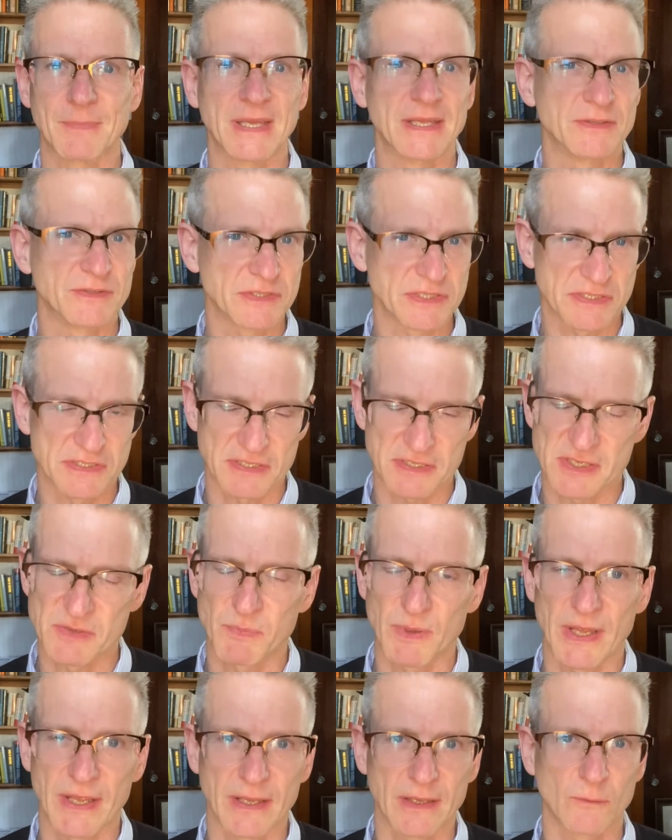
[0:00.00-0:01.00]
and just
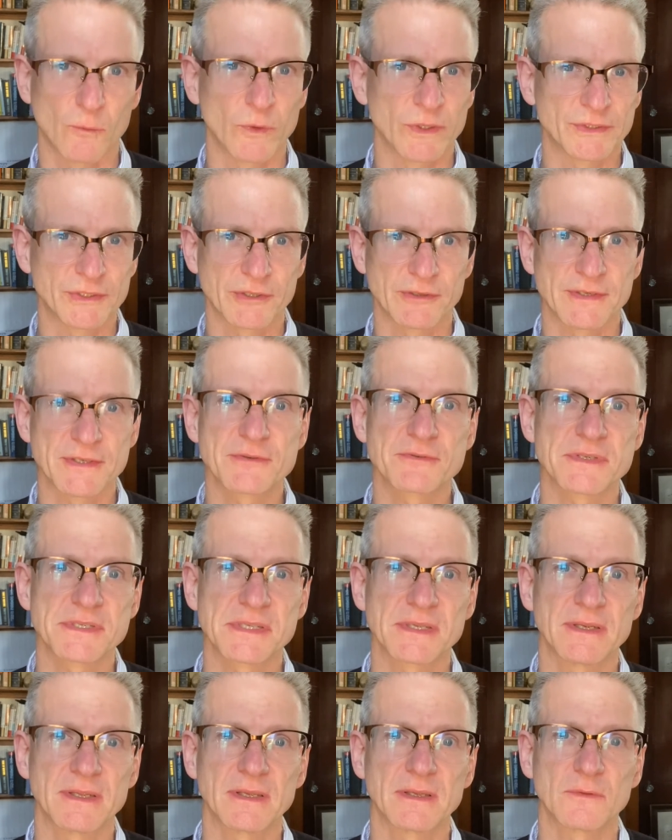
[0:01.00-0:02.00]
explain what you're
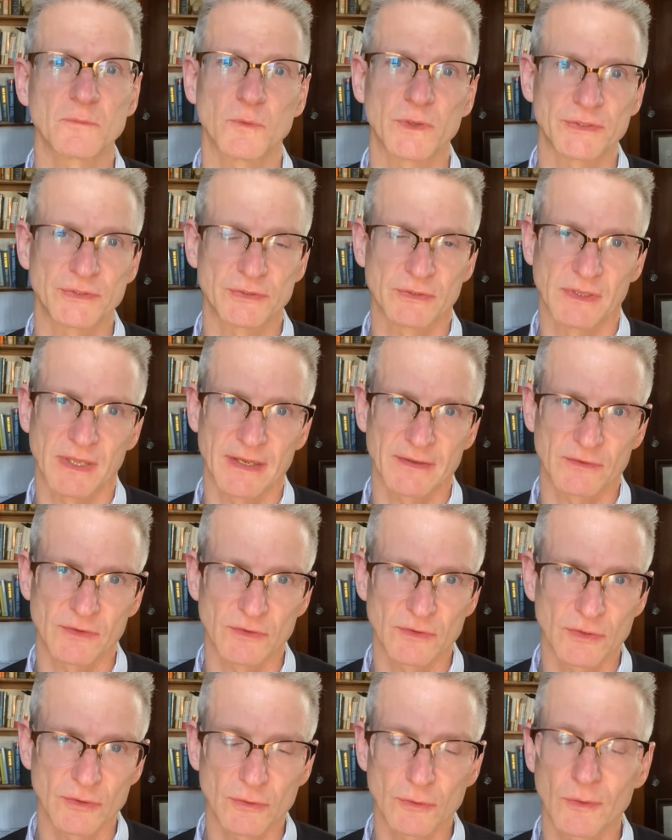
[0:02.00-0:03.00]
interested in, what you'd like to
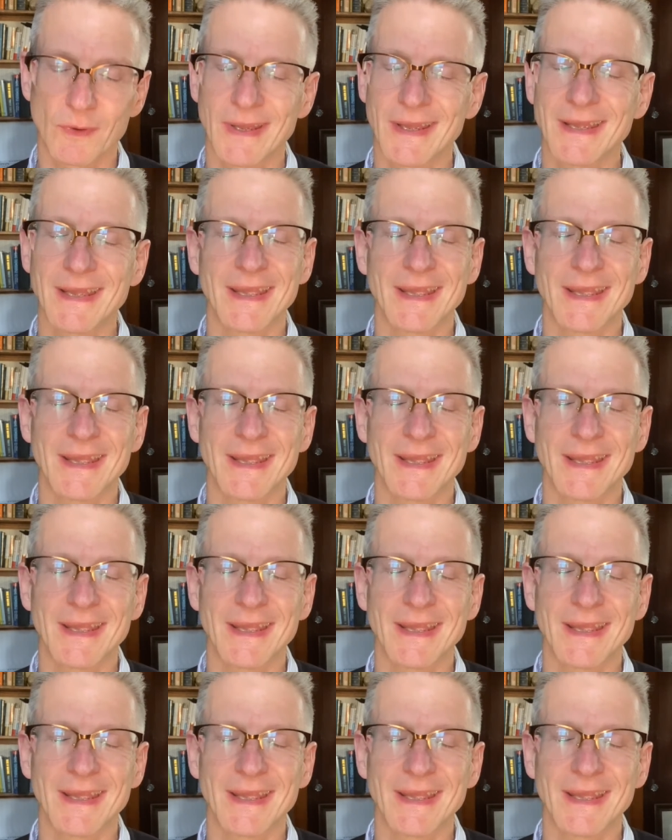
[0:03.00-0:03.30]
do,